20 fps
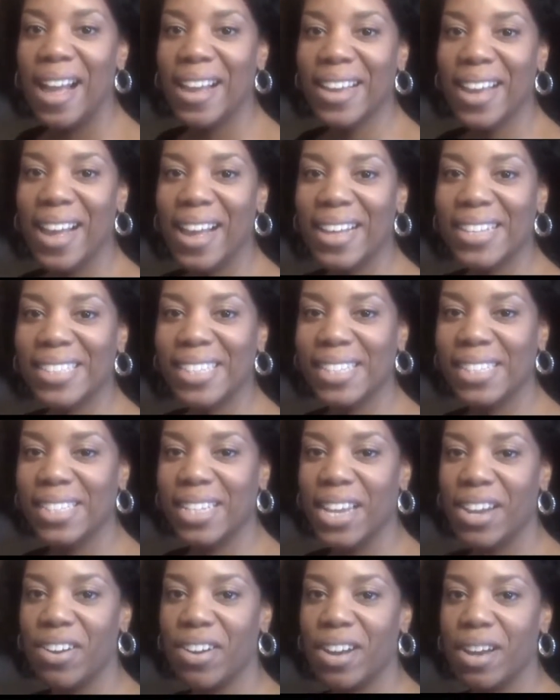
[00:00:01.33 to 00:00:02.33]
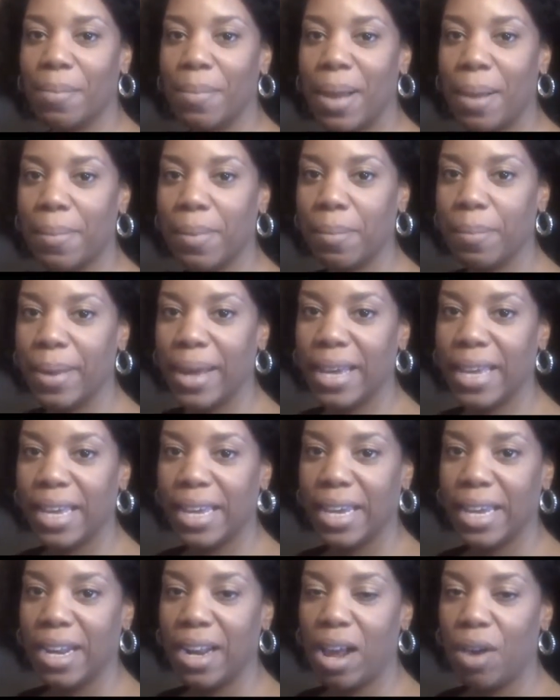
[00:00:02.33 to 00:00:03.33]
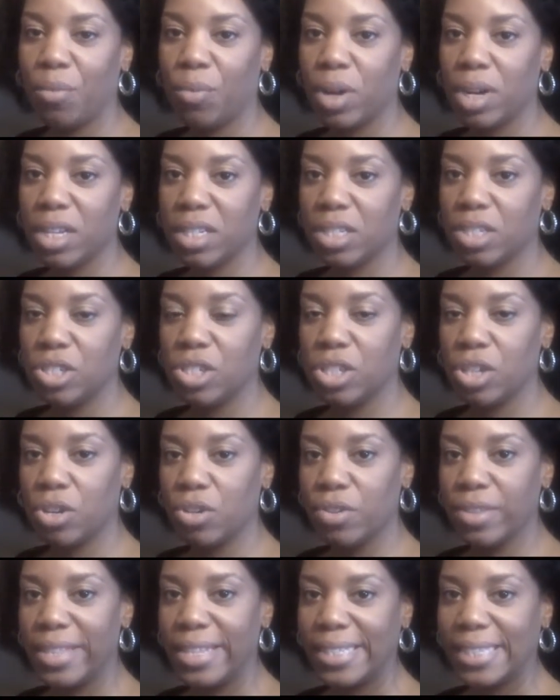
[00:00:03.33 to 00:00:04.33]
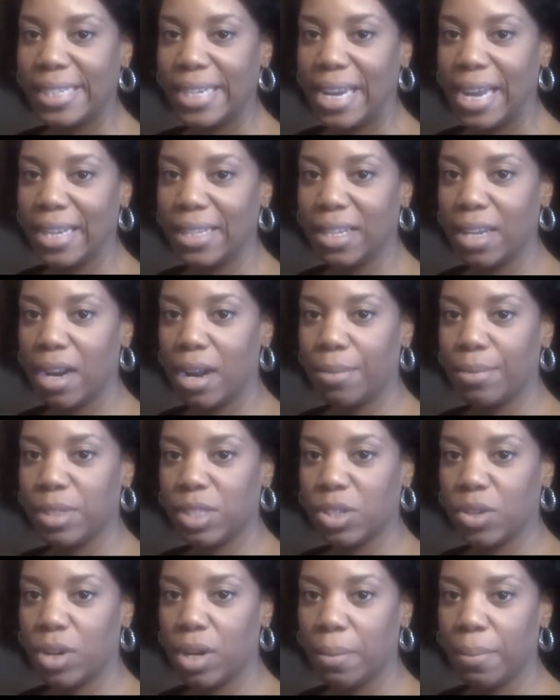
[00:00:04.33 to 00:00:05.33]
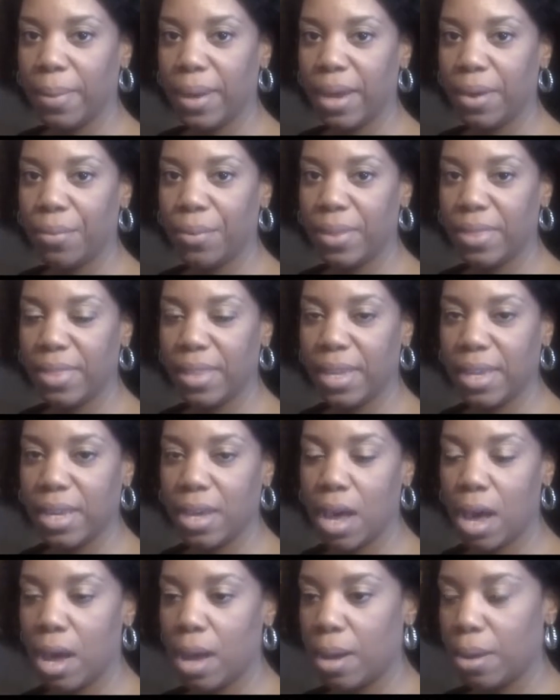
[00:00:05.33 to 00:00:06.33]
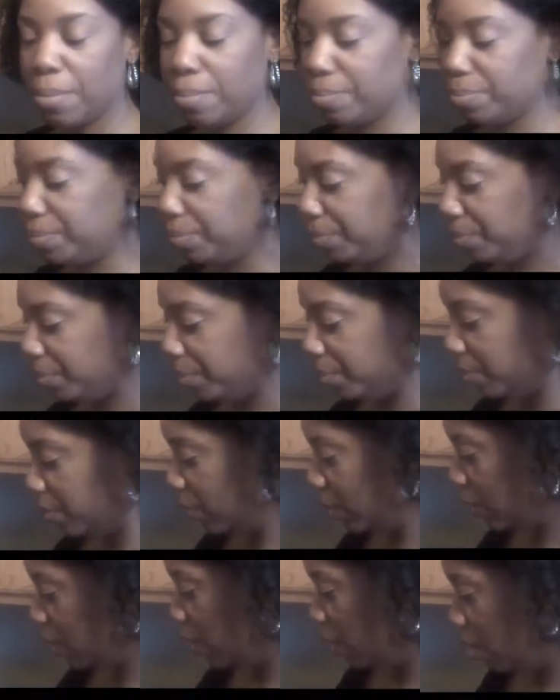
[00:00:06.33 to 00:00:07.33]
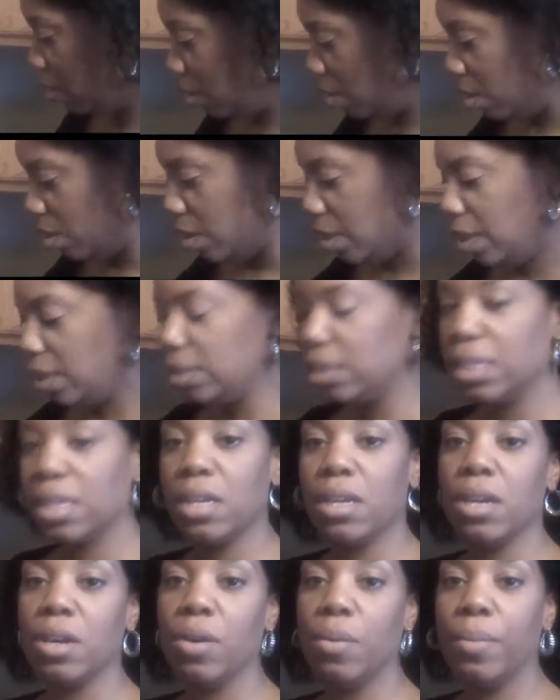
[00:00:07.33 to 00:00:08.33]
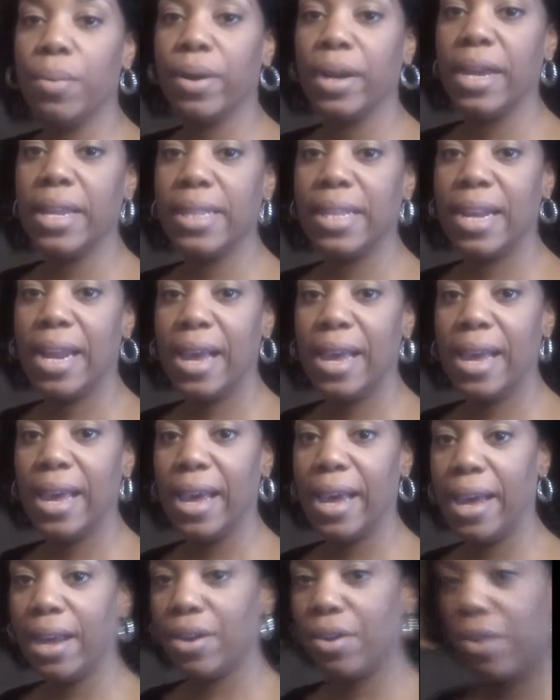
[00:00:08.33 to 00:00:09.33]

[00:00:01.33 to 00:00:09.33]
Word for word: Hi guys, it's Erika popping back in. I wanted to show you the snack that I was going to make with the um, Ezekiel bread that I had